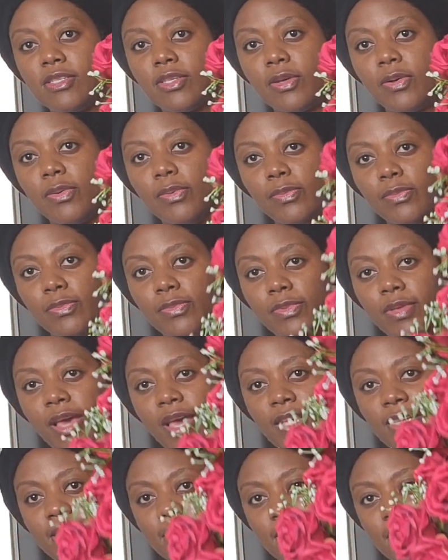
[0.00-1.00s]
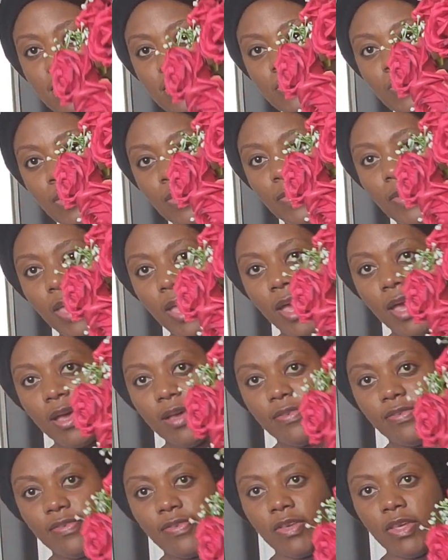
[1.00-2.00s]
So guys, this is what we
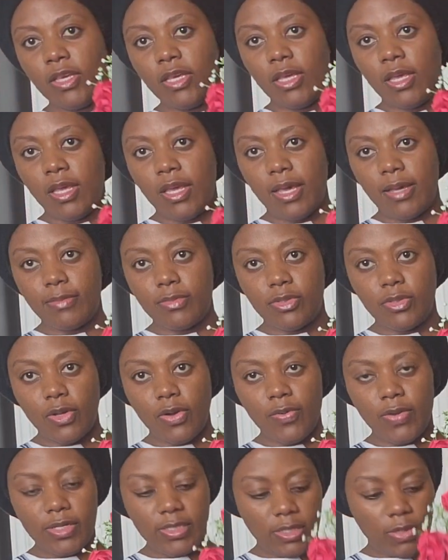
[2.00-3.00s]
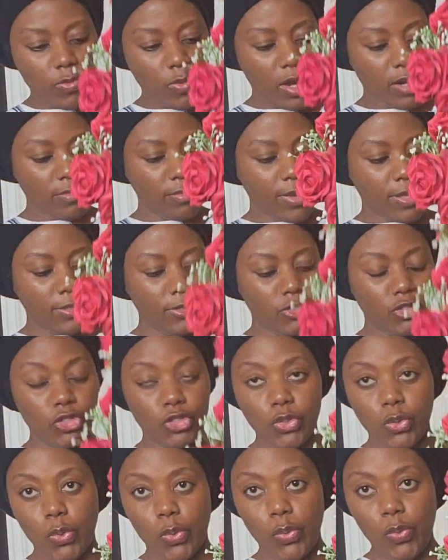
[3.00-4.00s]
have. I'm sorry, it's a one-man
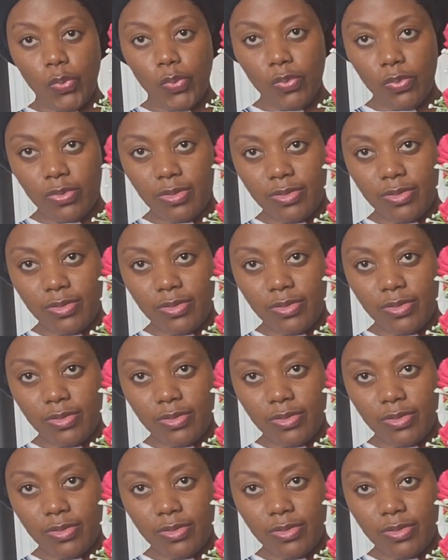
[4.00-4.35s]
show.